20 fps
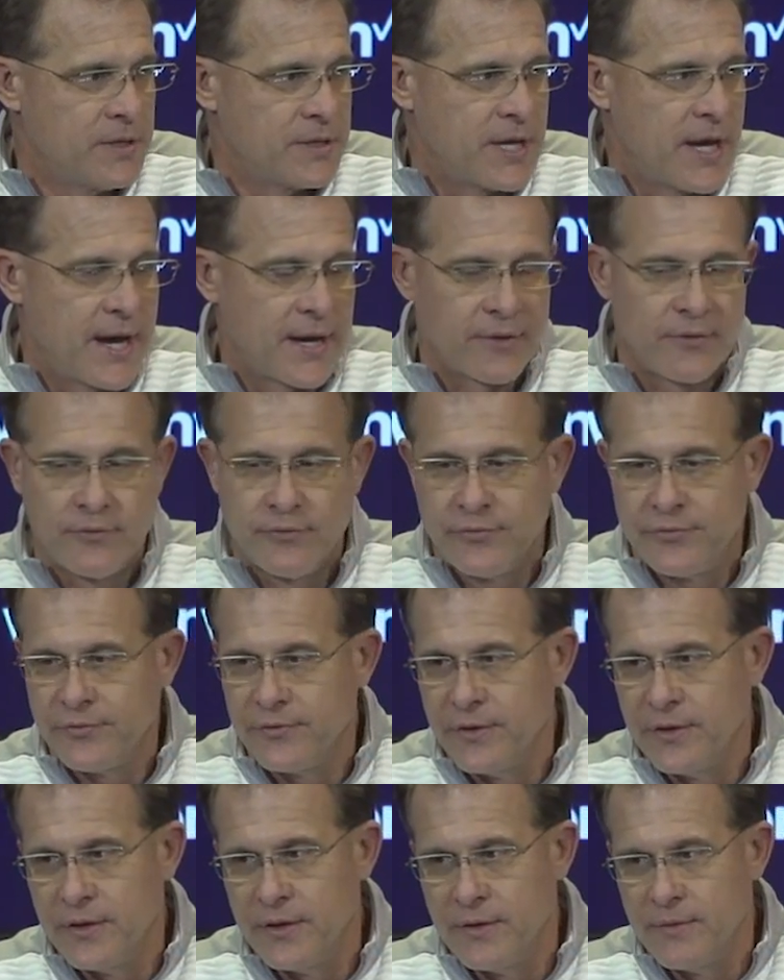tackles,
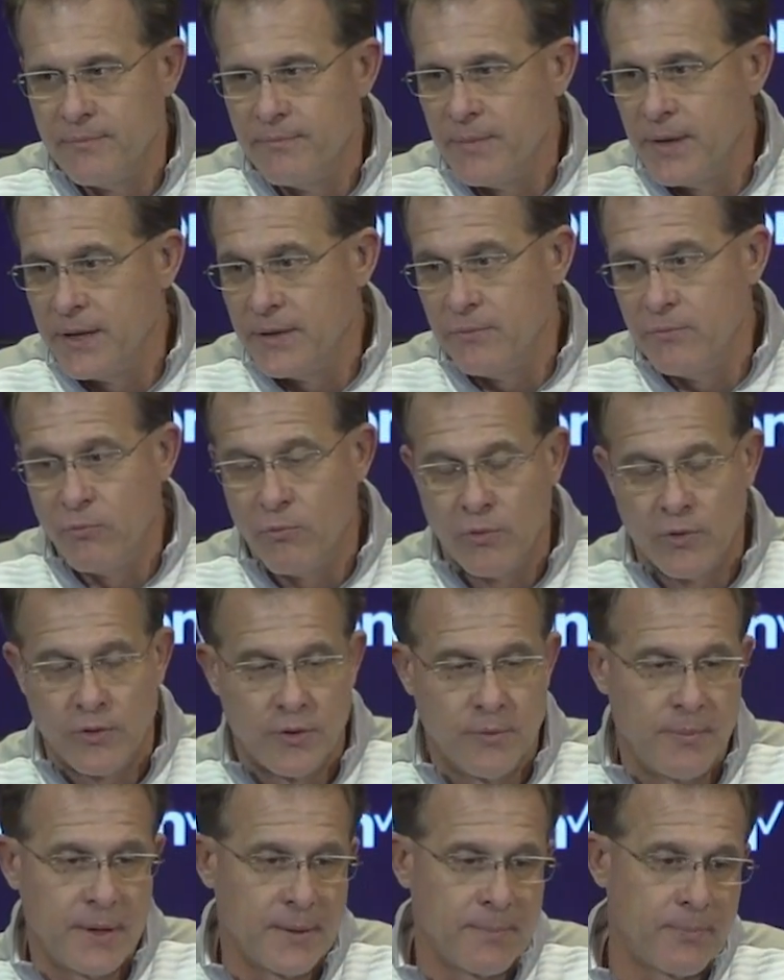made one of
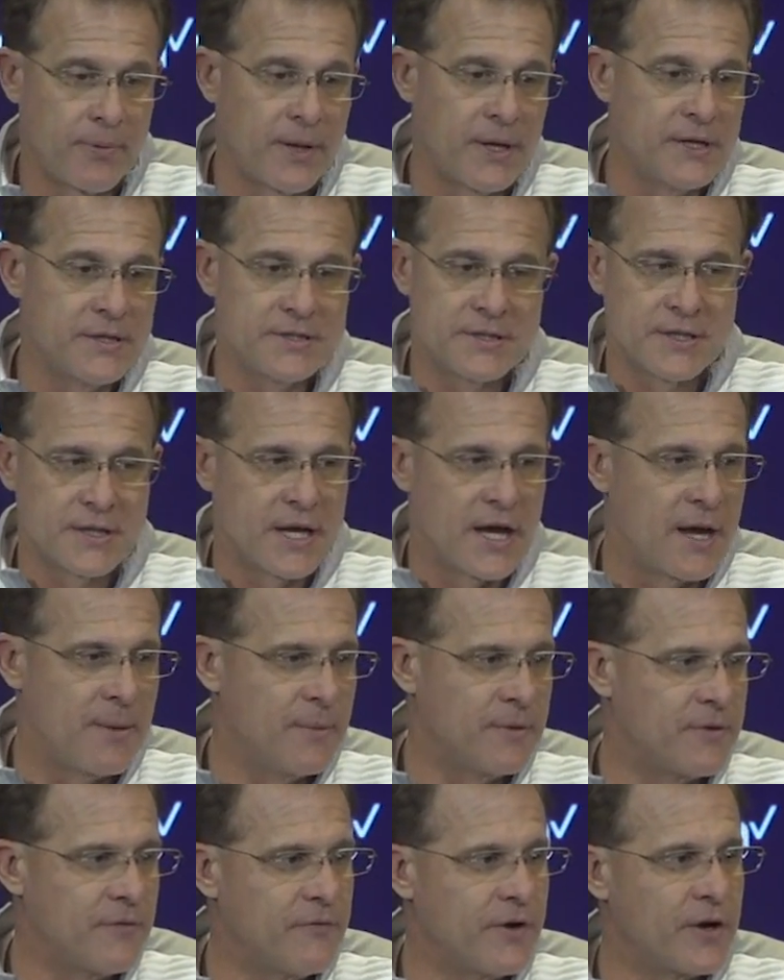the big plays of the game
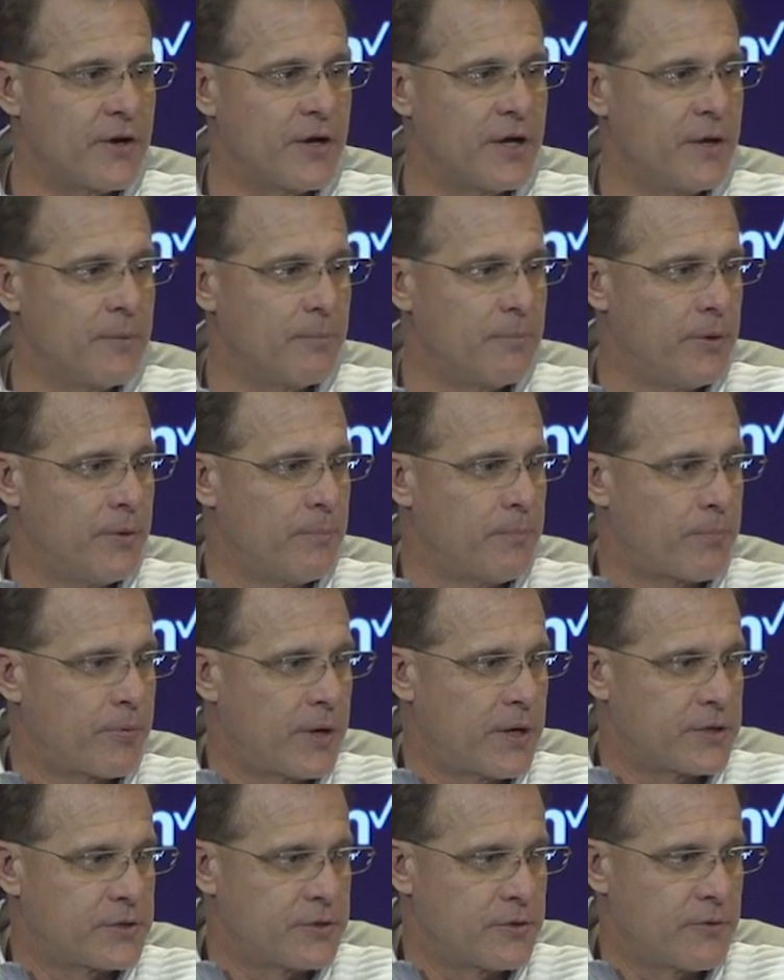at the very end, putting
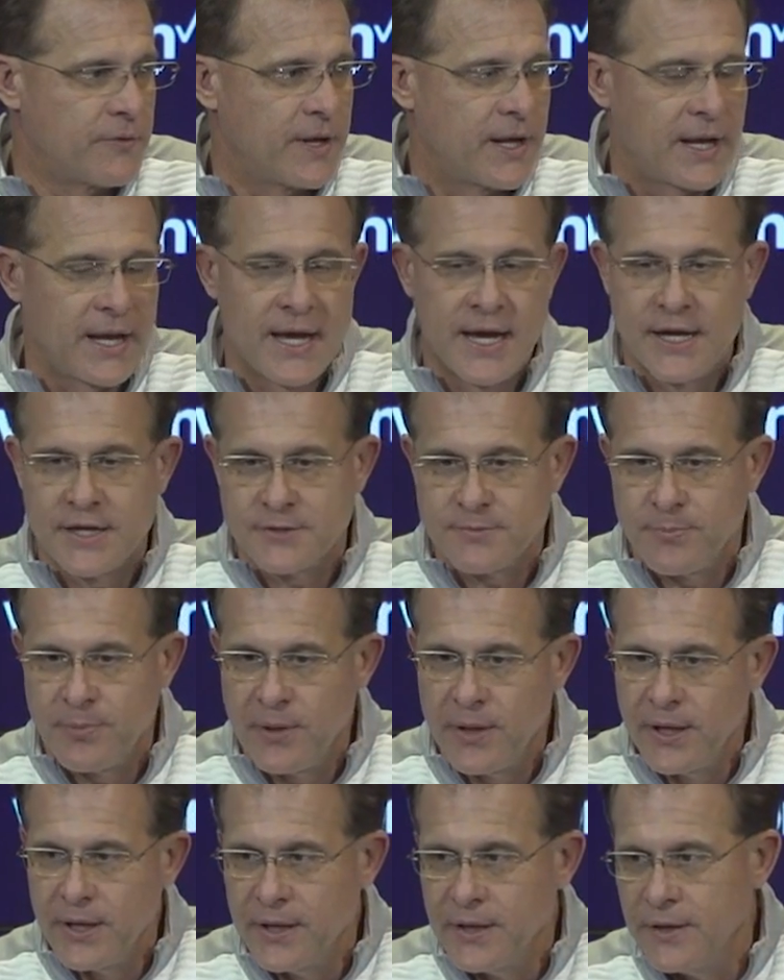pressure on that last
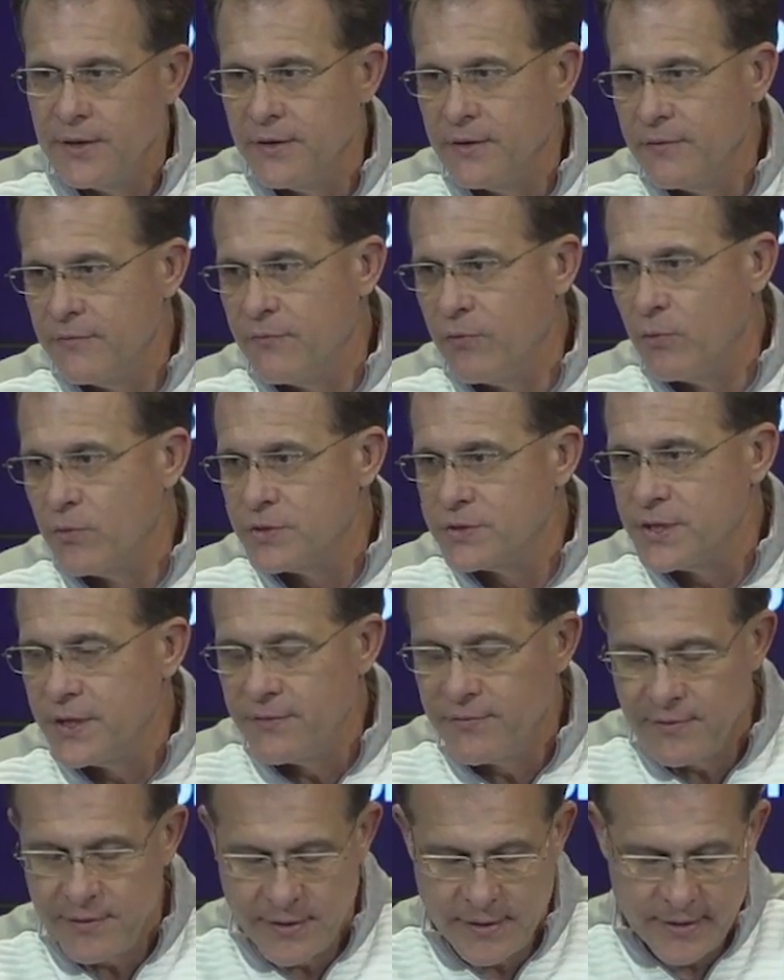play to force a
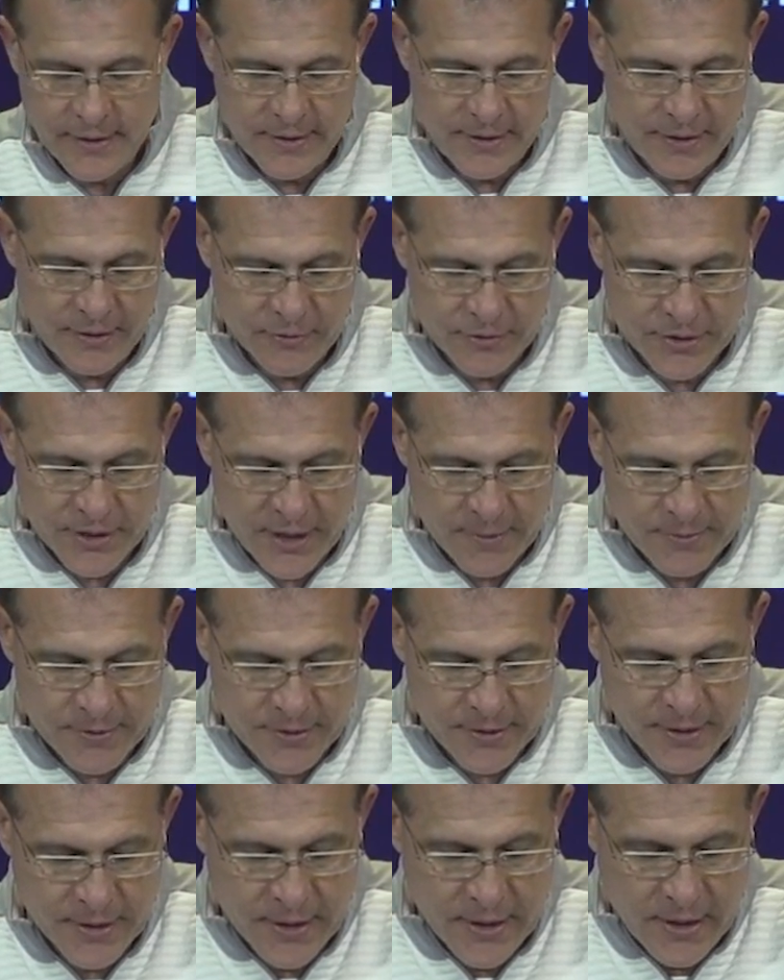
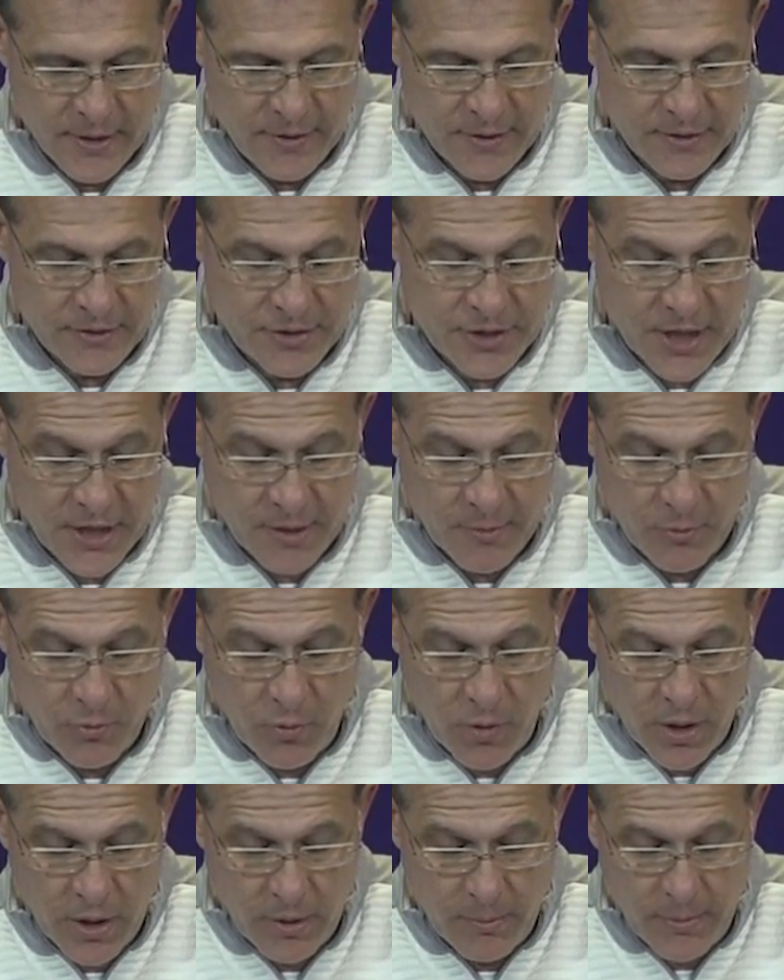interception. And Jacob
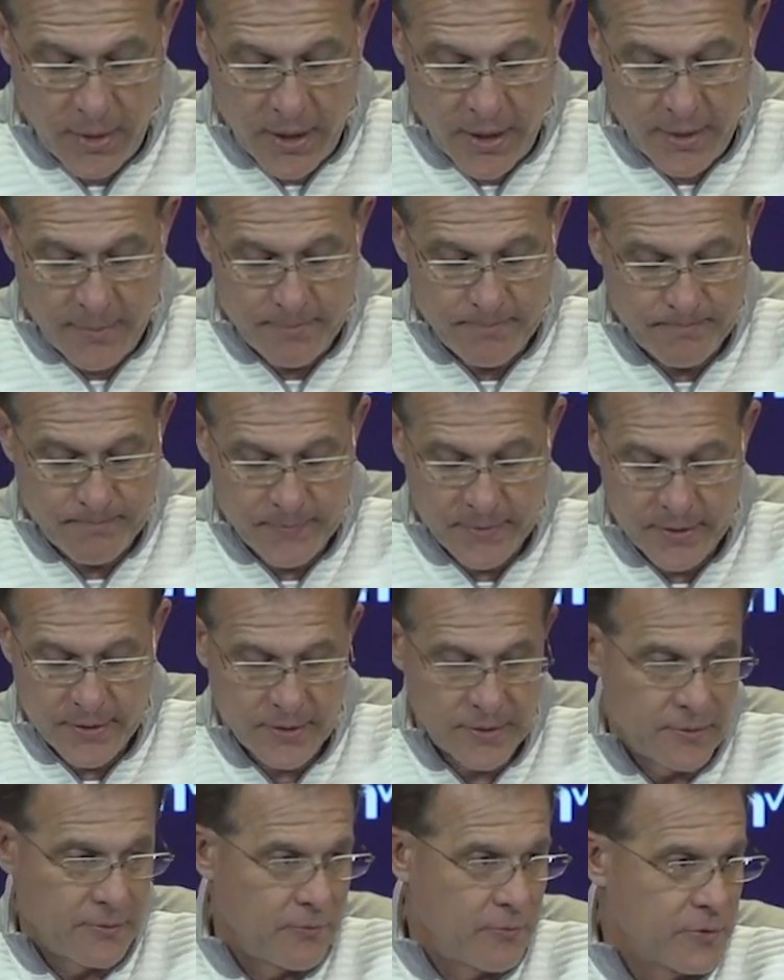Quattlebaum
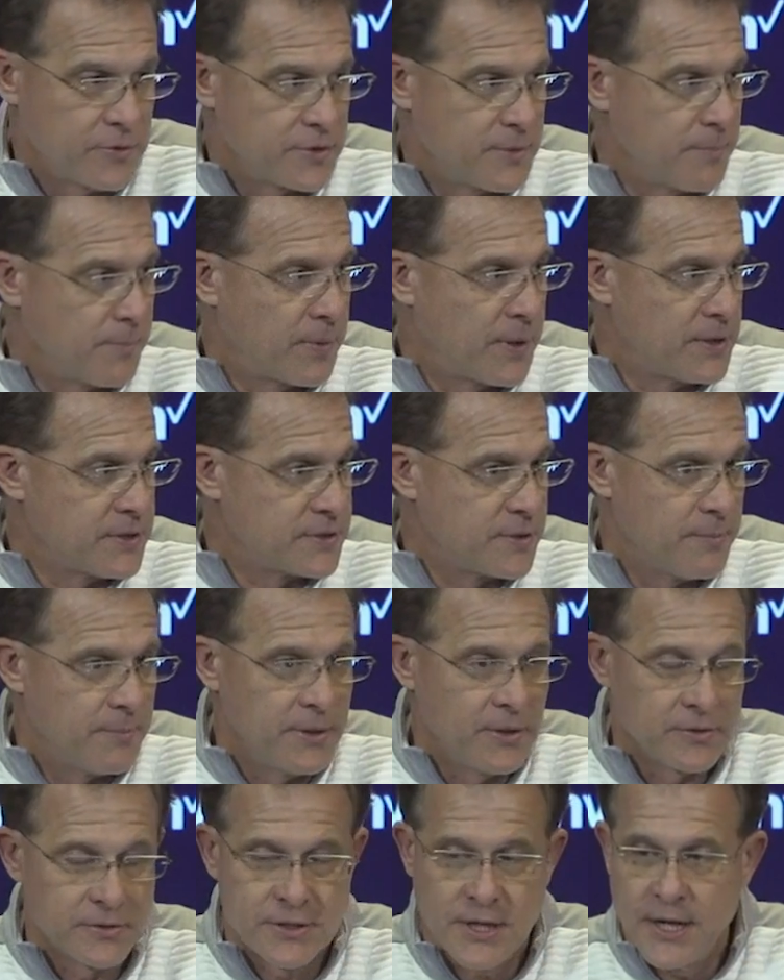was in place of
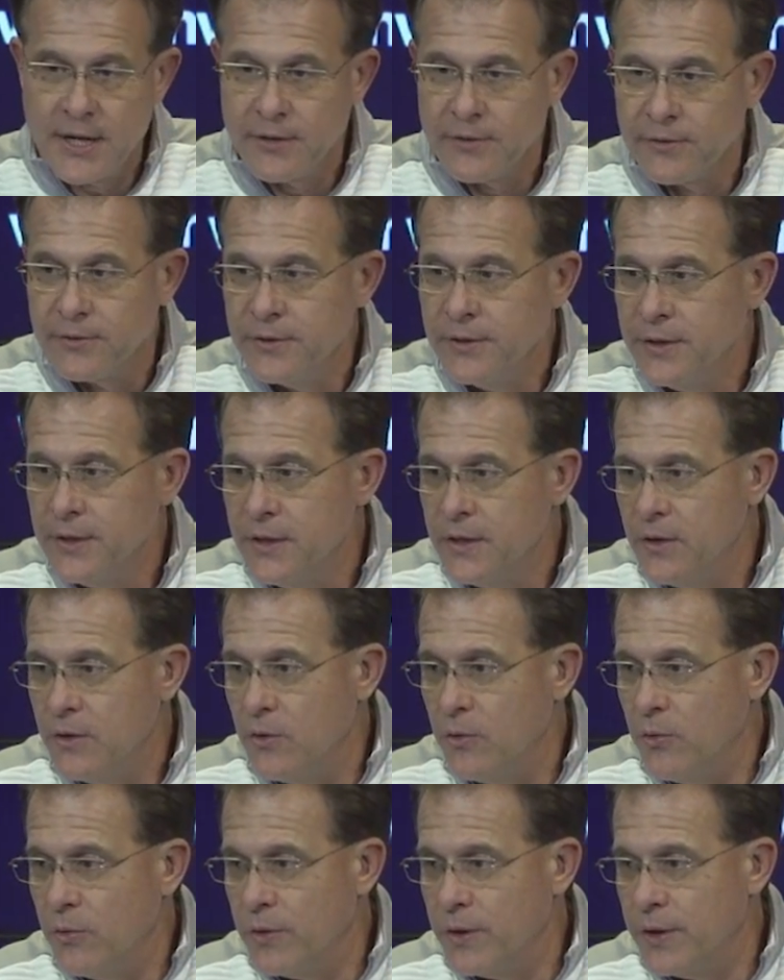Bill Taylor
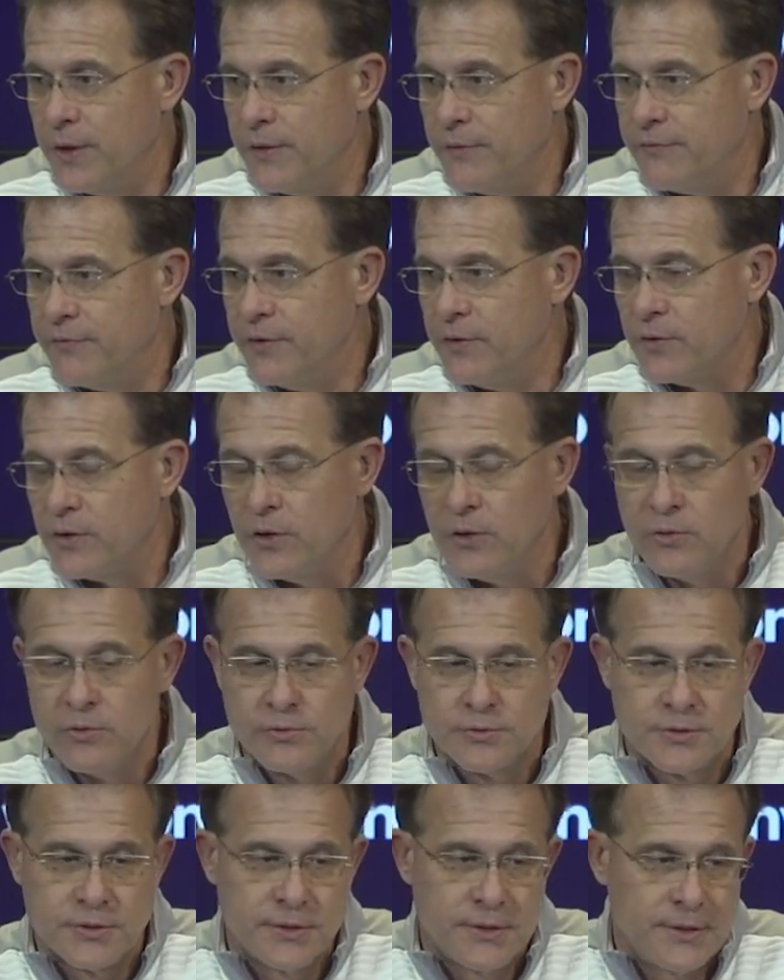on field
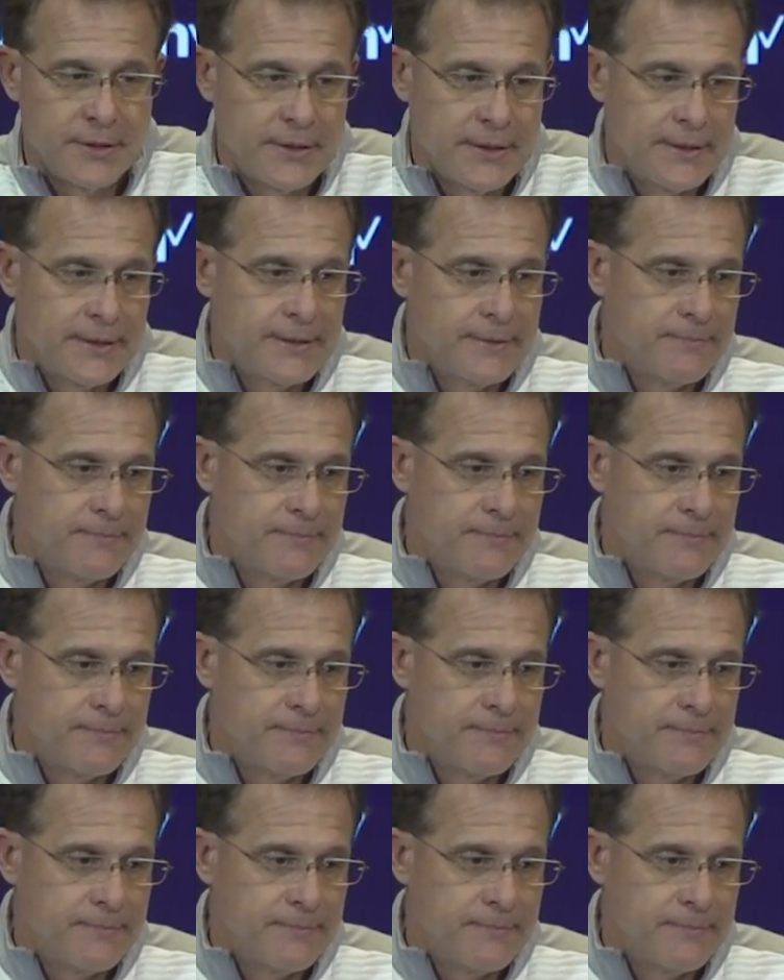goals and